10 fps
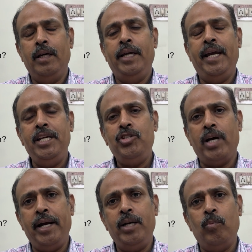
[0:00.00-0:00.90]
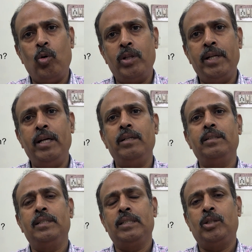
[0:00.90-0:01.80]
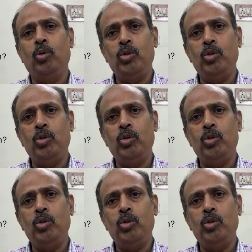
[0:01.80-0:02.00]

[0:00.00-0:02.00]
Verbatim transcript: Any child more than 2